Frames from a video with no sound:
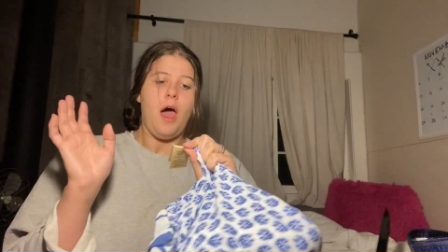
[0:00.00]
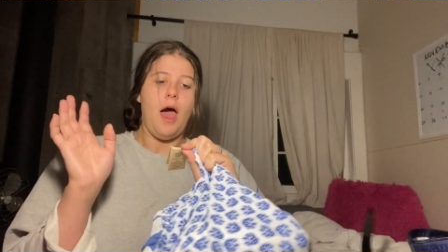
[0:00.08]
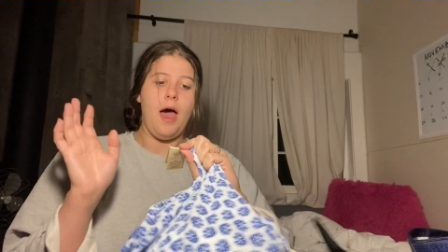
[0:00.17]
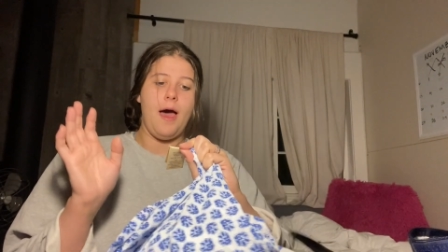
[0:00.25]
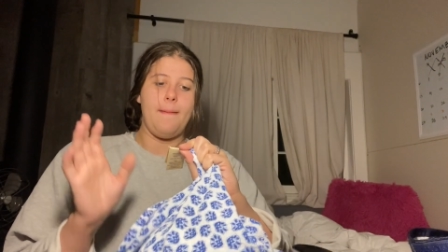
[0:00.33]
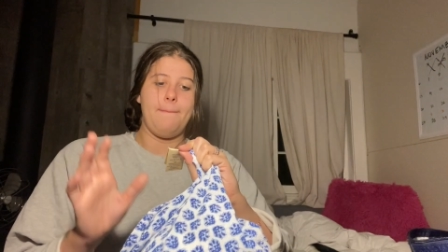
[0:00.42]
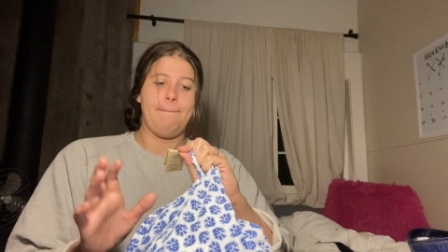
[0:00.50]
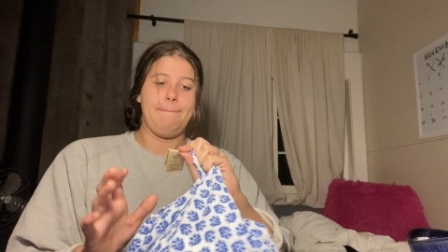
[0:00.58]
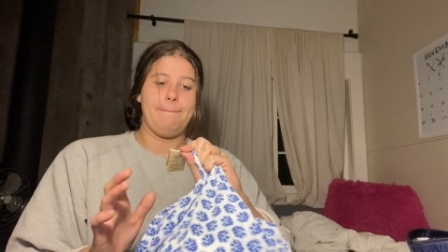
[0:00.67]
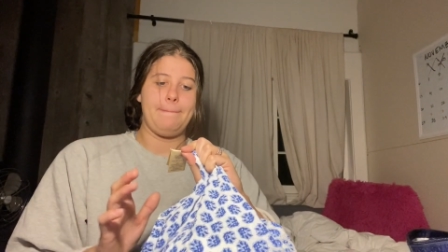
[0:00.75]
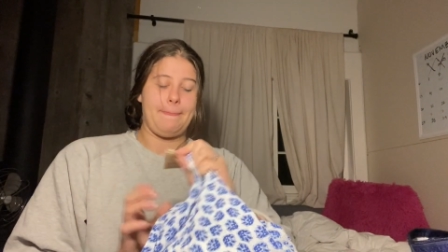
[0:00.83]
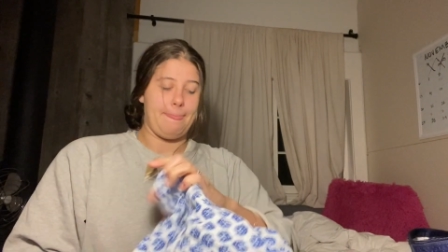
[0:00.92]
Um,
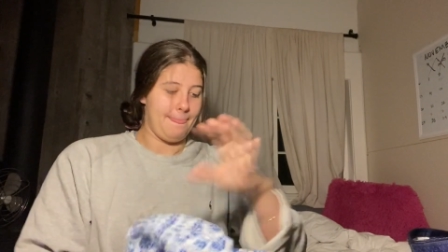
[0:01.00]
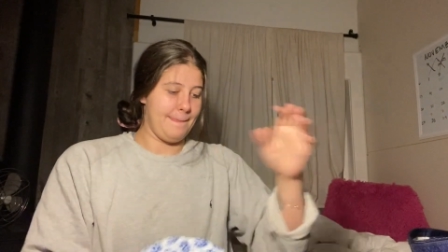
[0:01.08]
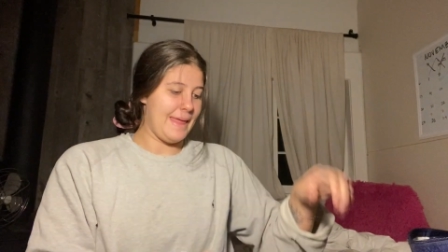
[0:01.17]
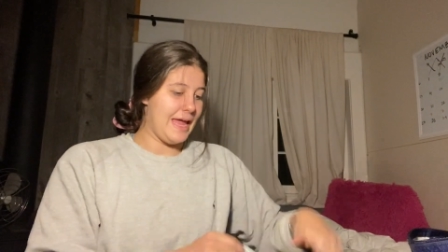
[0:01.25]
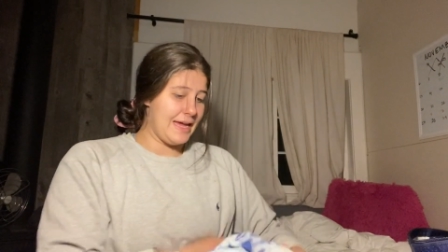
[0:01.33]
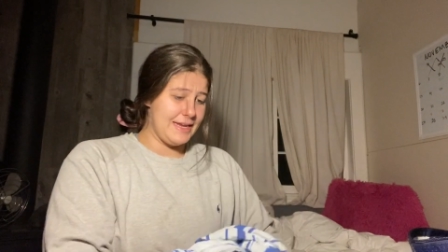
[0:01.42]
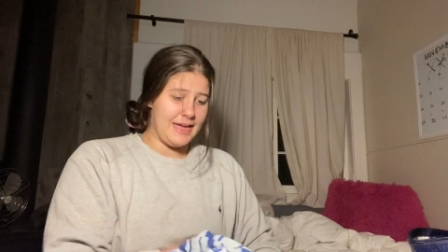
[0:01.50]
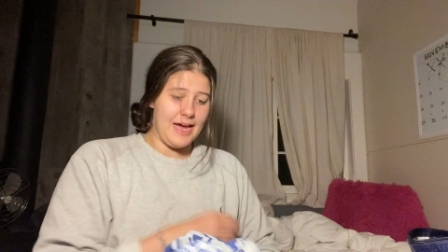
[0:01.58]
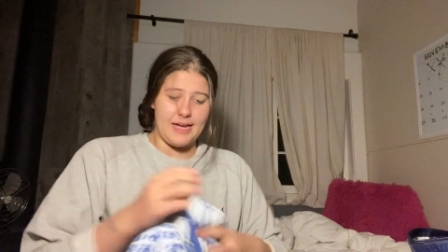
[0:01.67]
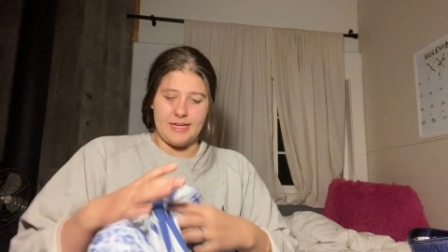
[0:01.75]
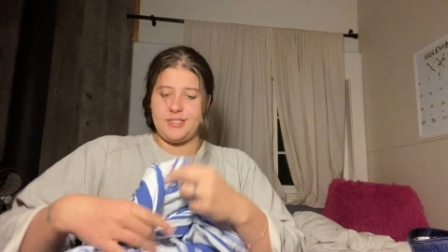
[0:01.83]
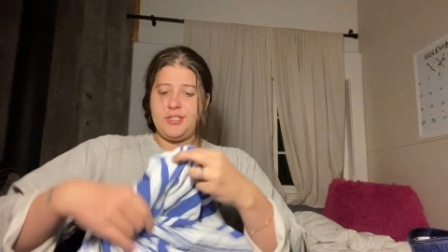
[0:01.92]
and
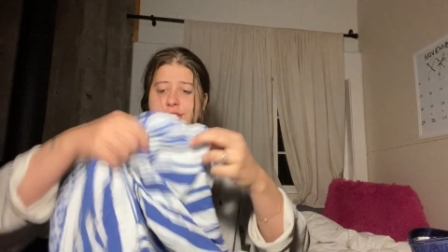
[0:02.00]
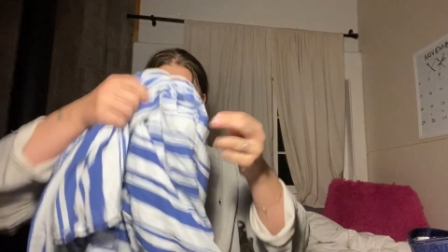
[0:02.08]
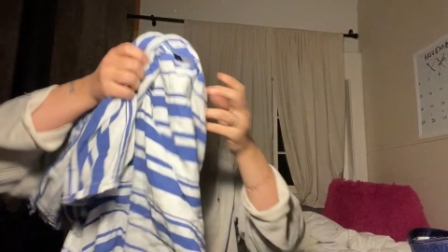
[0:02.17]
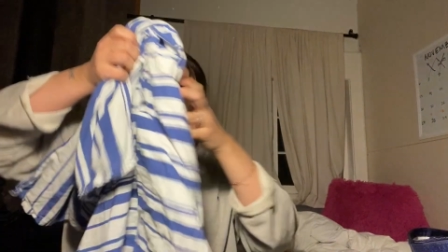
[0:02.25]
yeah, it's super